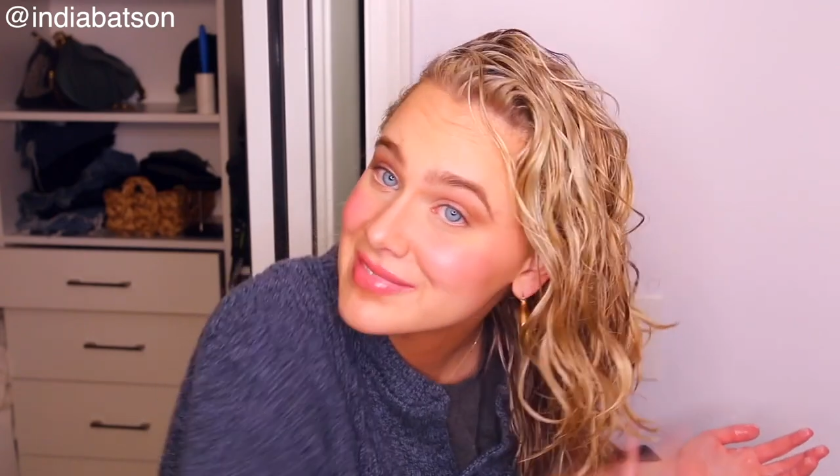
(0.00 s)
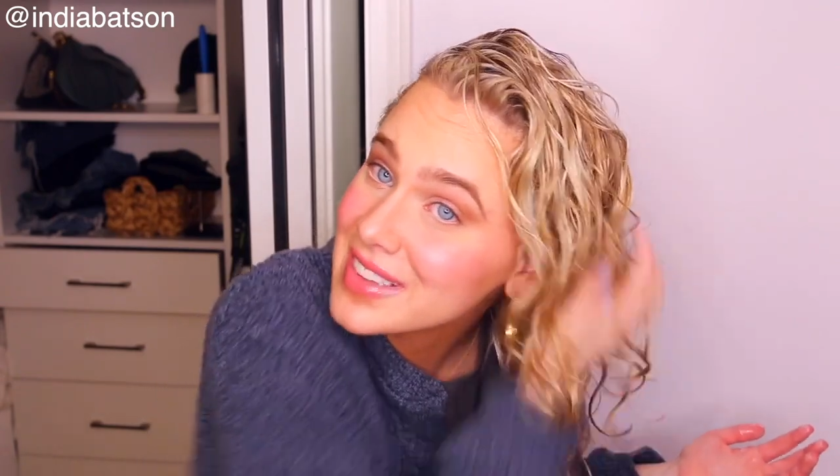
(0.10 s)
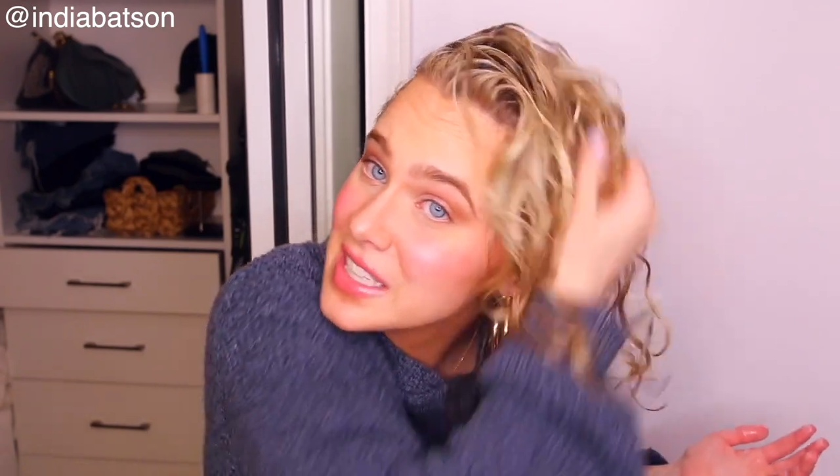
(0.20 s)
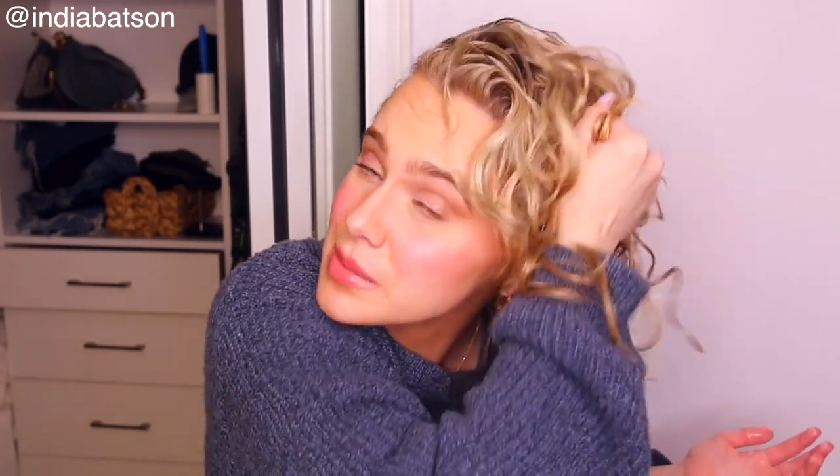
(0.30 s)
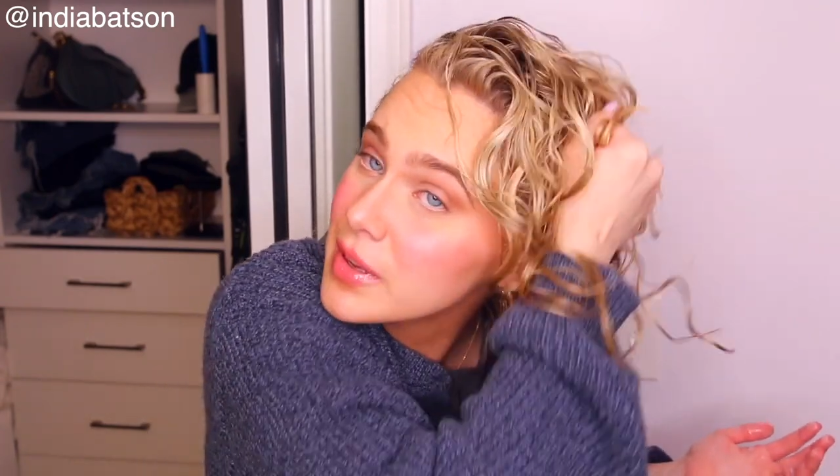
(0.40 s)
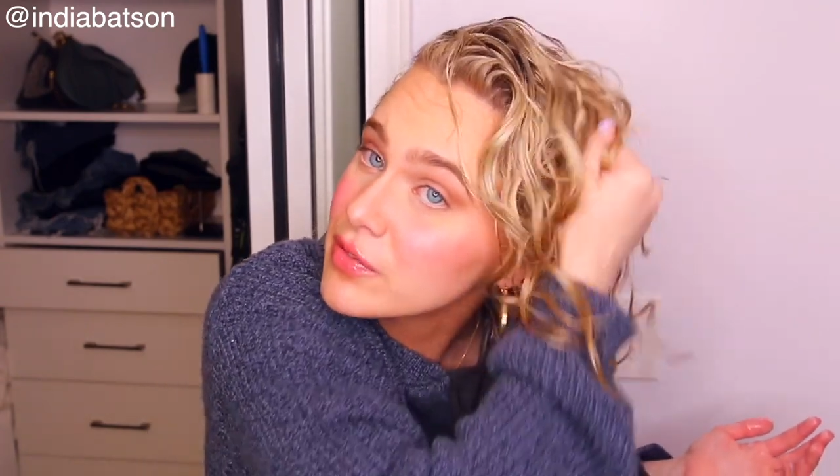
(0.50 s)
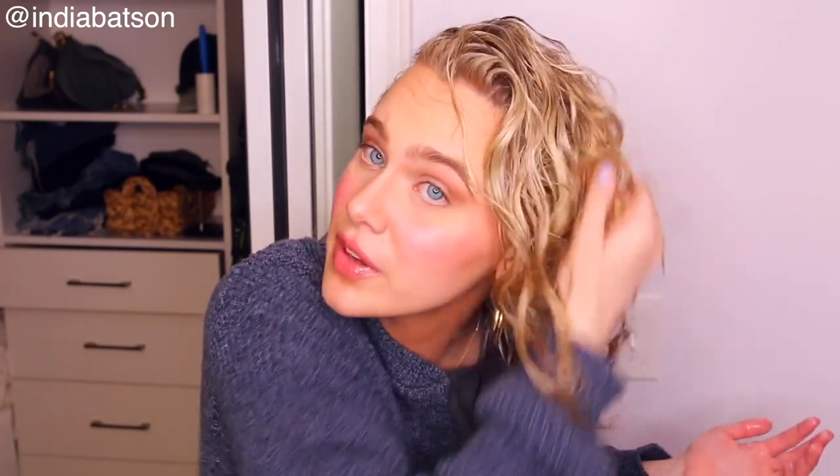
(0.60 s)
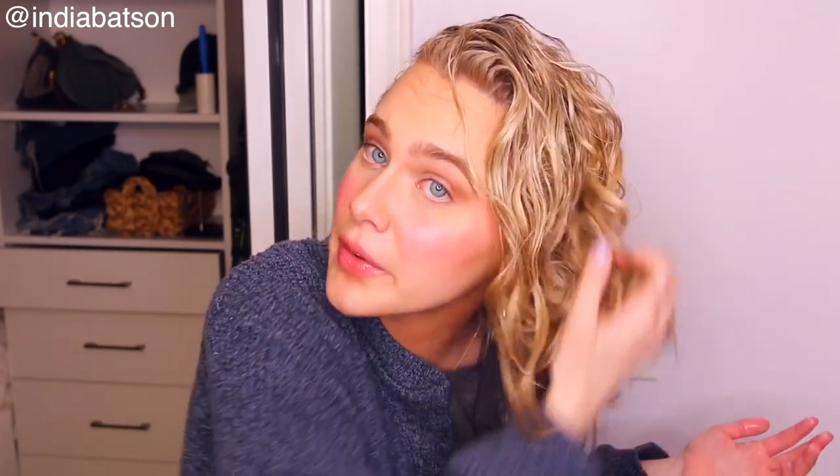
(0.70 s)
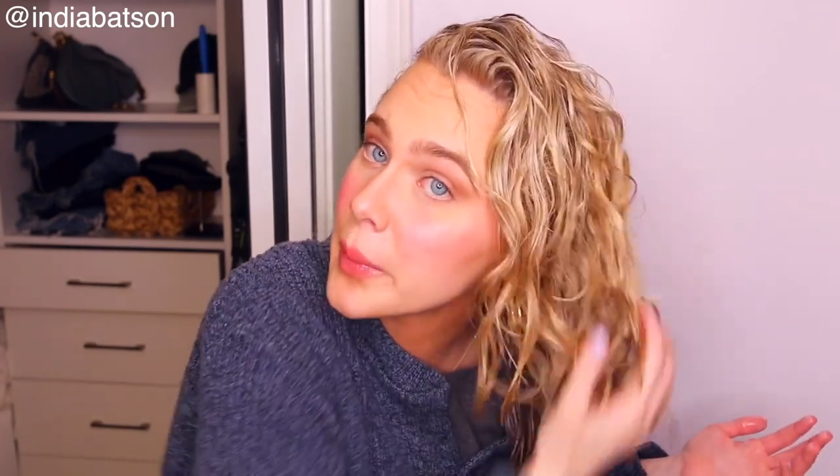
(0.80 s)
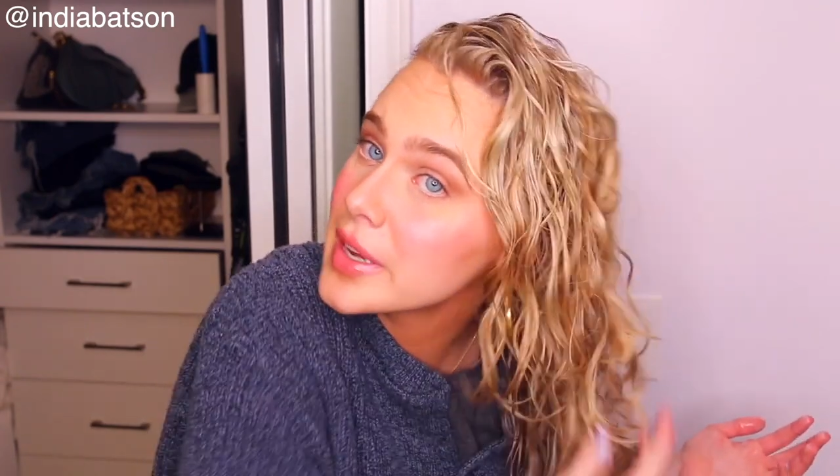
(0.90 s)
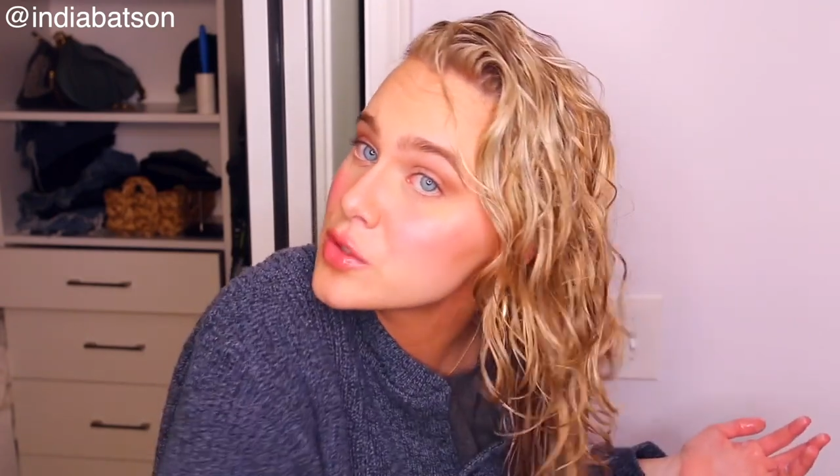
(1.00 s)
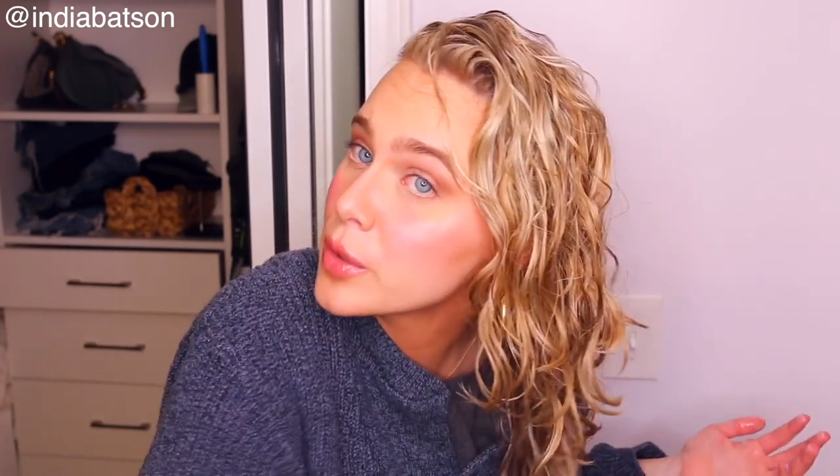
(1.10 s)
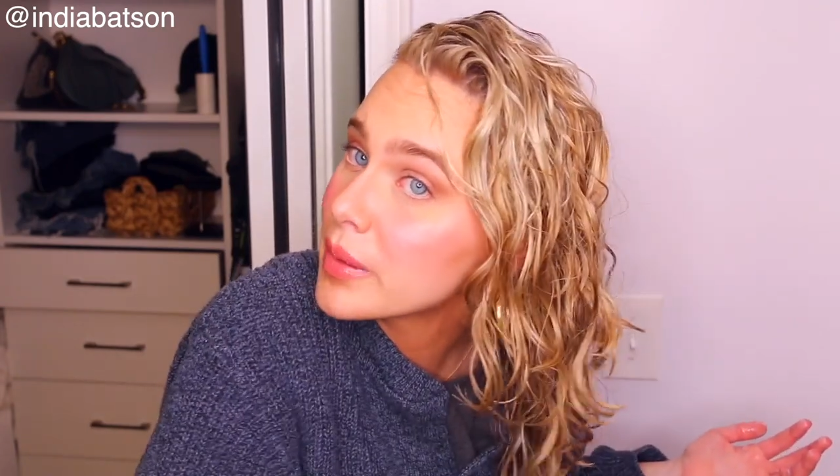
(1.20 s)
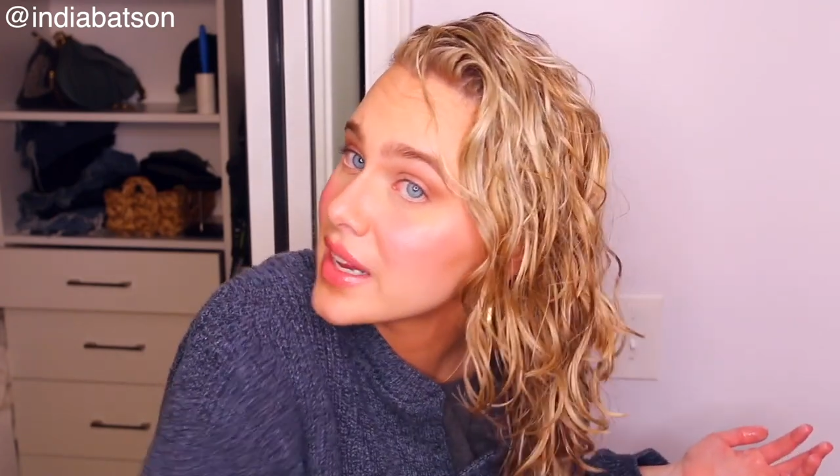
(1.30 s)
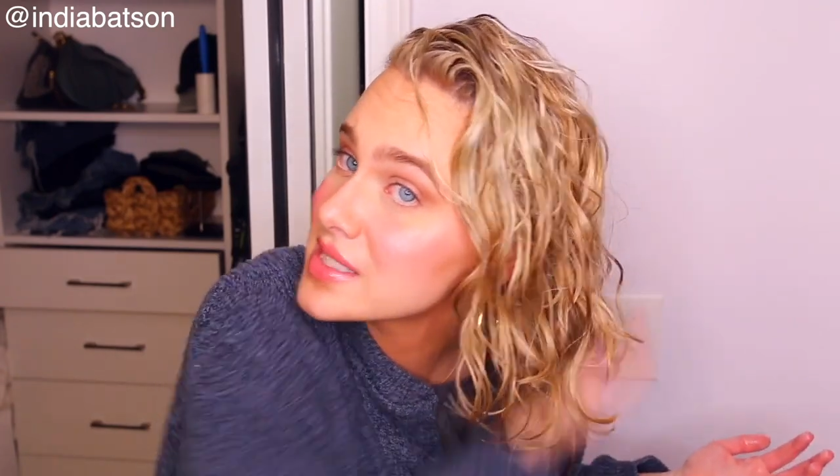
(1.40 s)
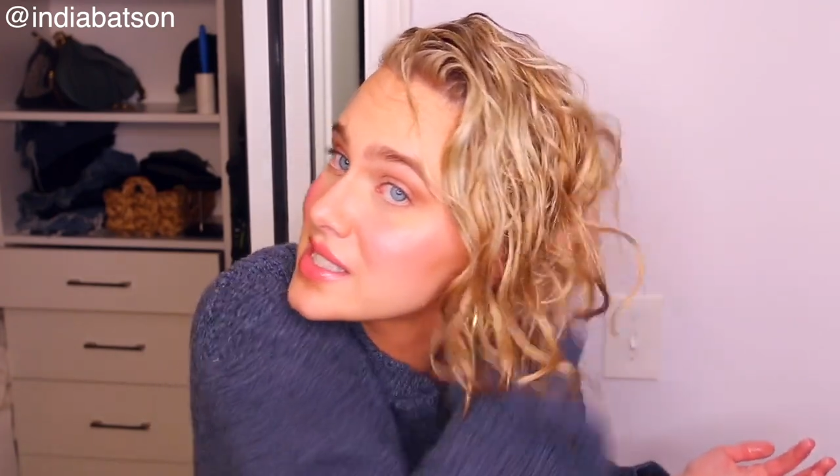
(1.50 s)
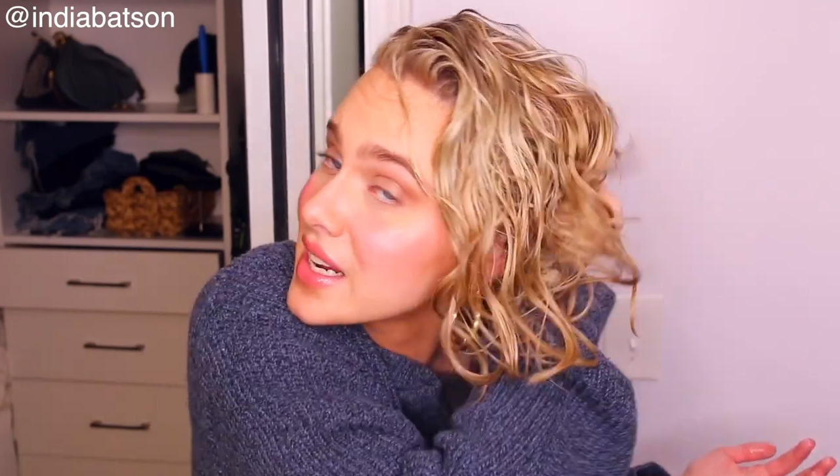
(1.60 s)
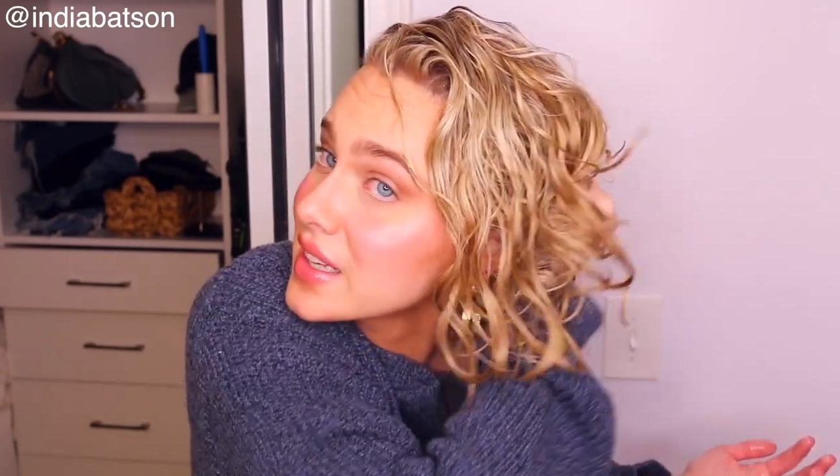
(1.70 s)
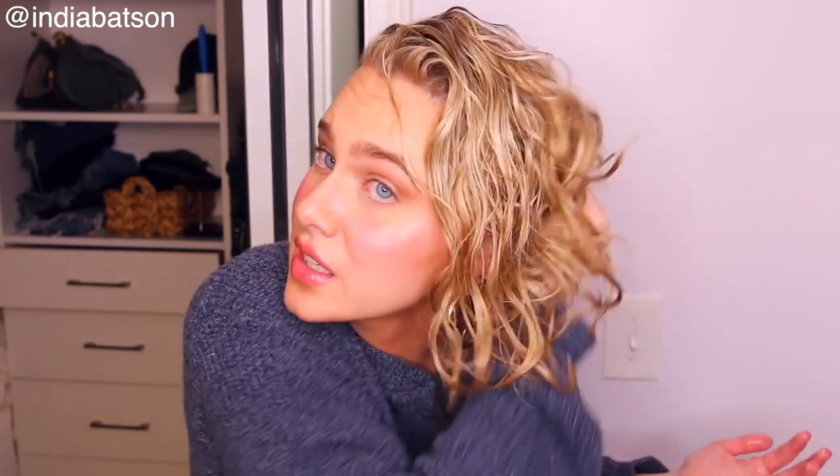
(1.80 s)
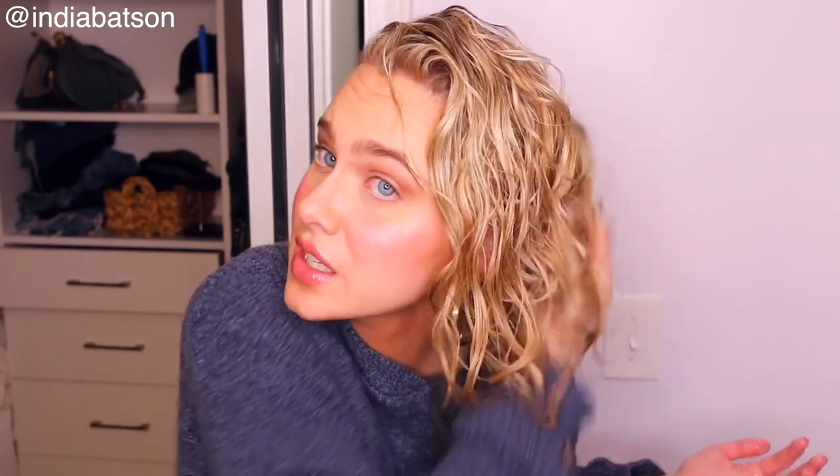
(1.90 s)
That's my favorite way to apply
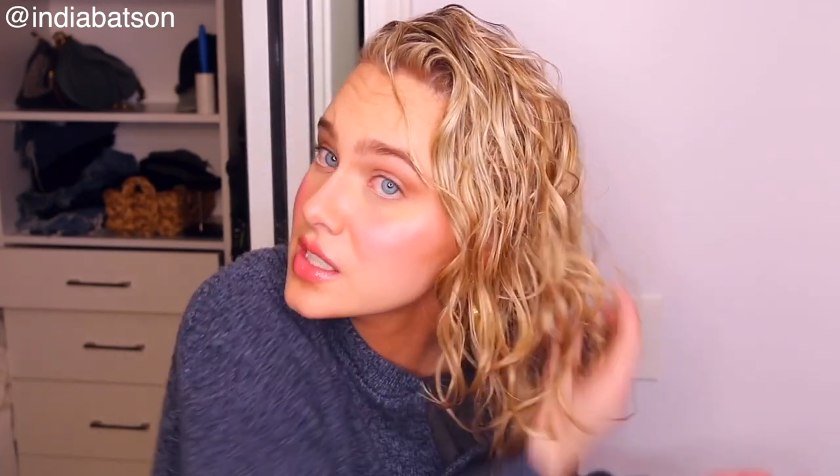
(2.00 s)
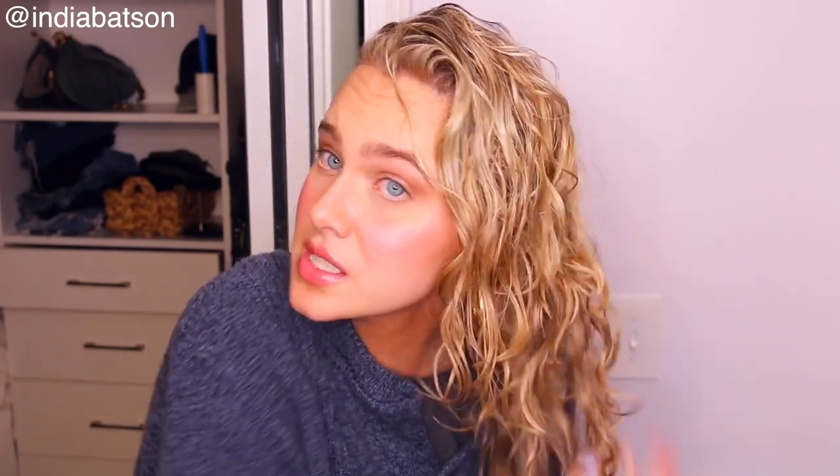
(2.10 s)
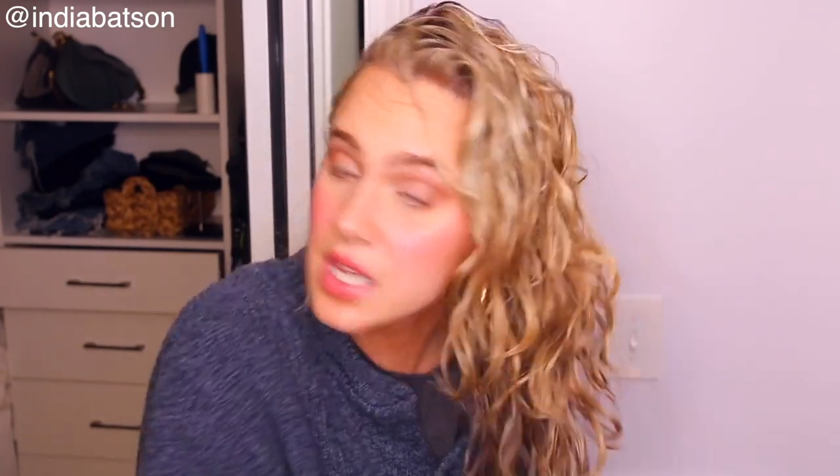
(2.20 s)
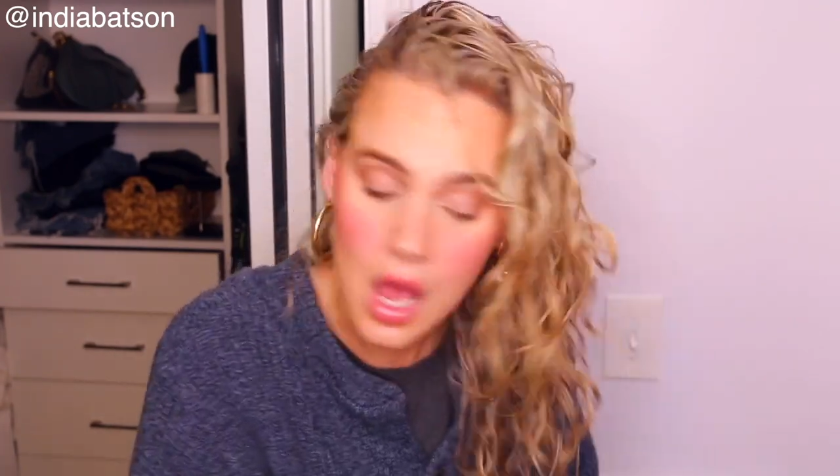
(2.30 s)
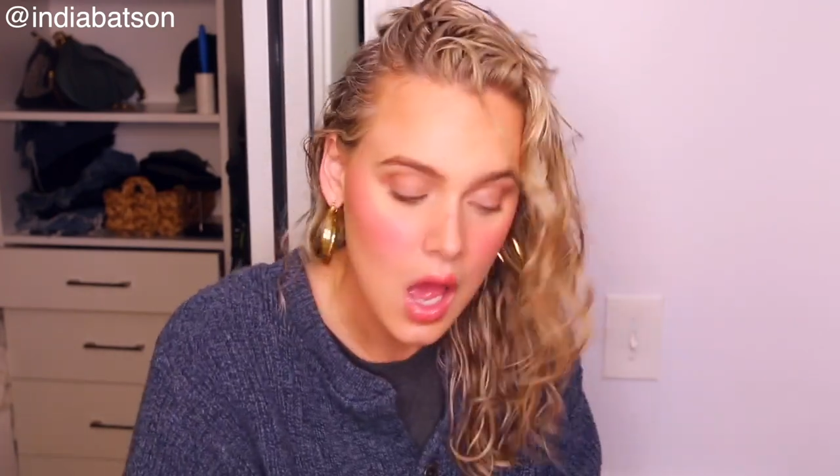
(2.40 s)
stylers.